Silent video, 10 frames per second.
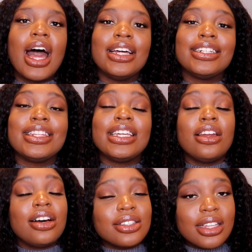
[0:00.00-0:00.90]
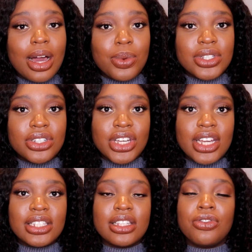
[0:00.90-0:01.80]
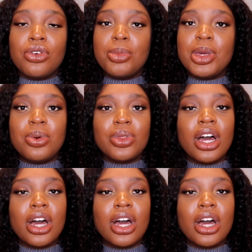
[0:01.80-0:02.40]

And the last thing I would suggest for people